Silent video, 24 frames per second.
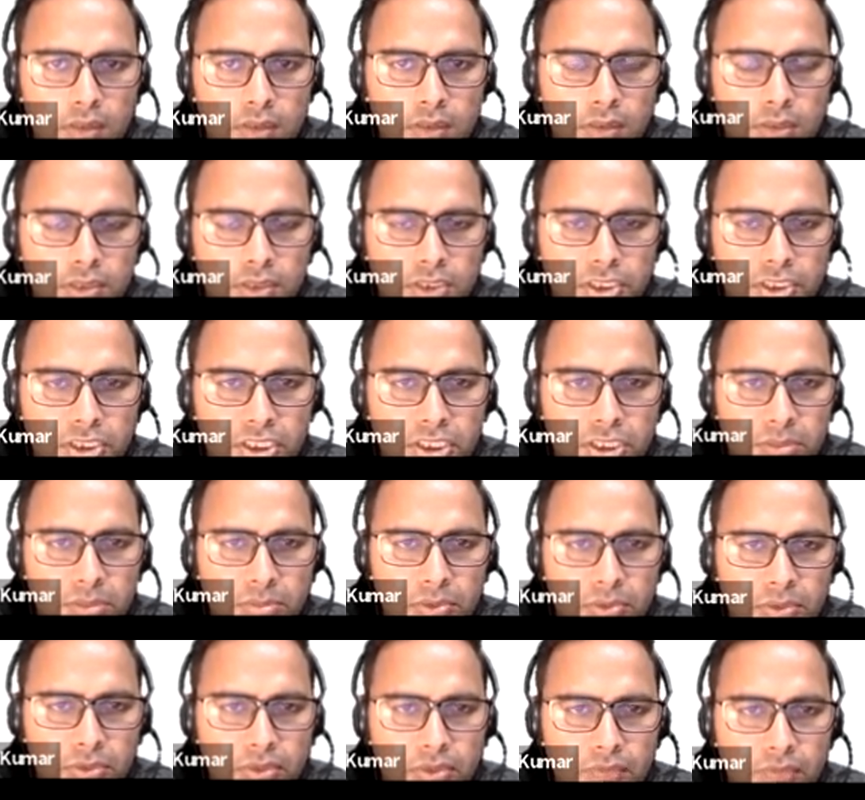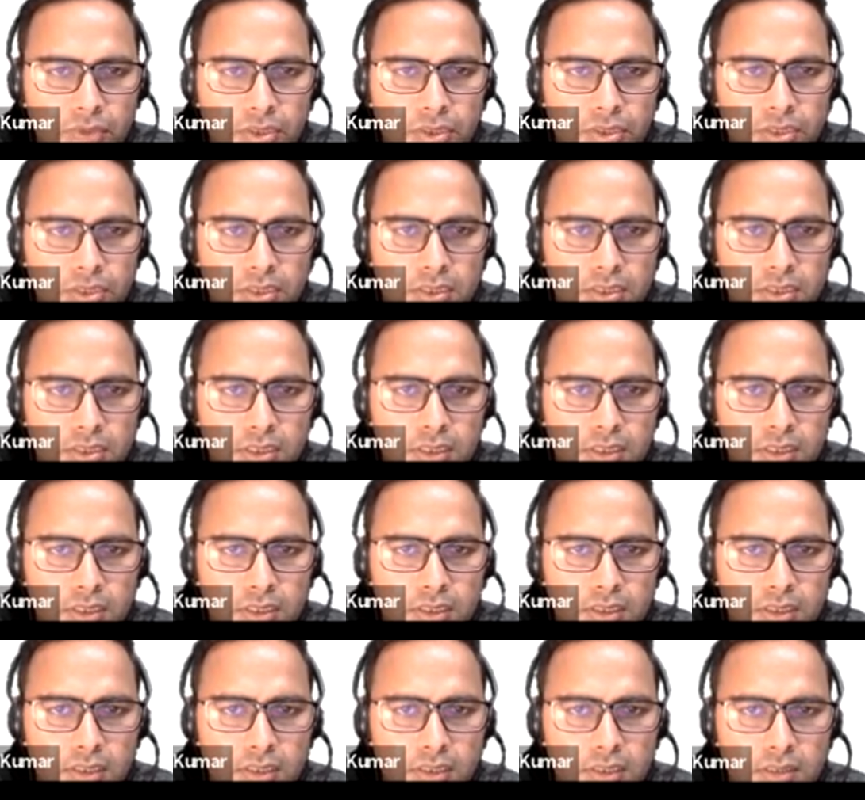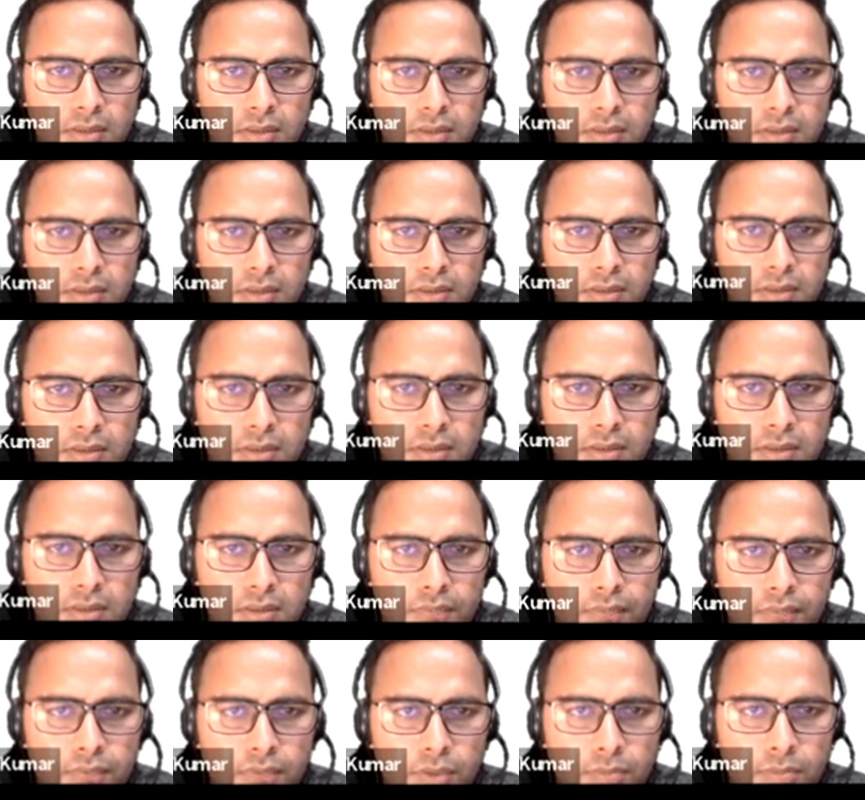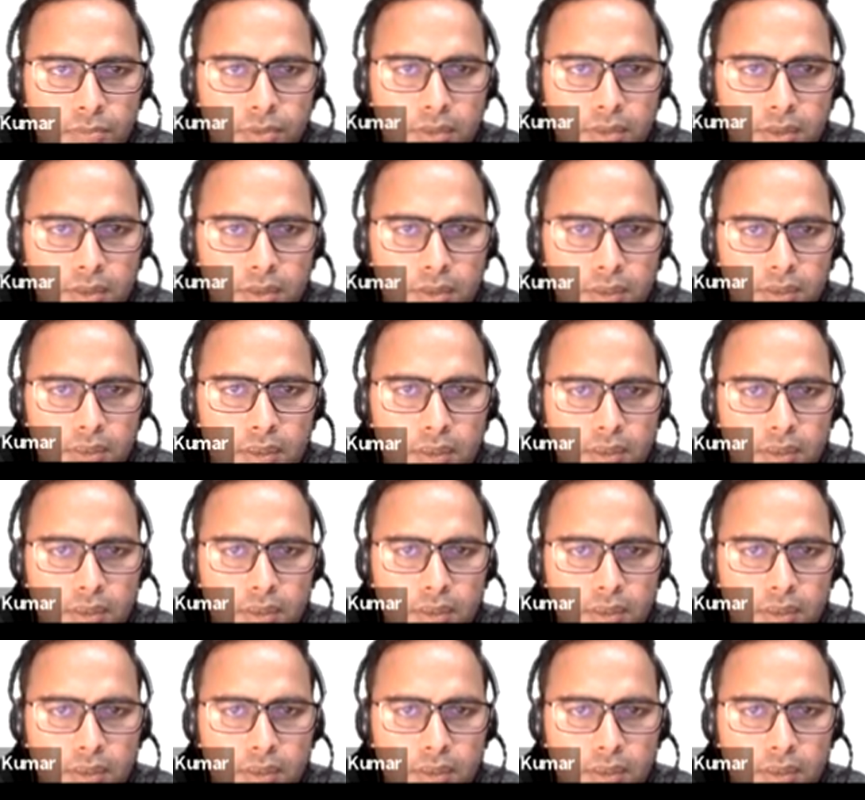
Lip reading: This shape. Okay, what is it? An agricultural farm, right?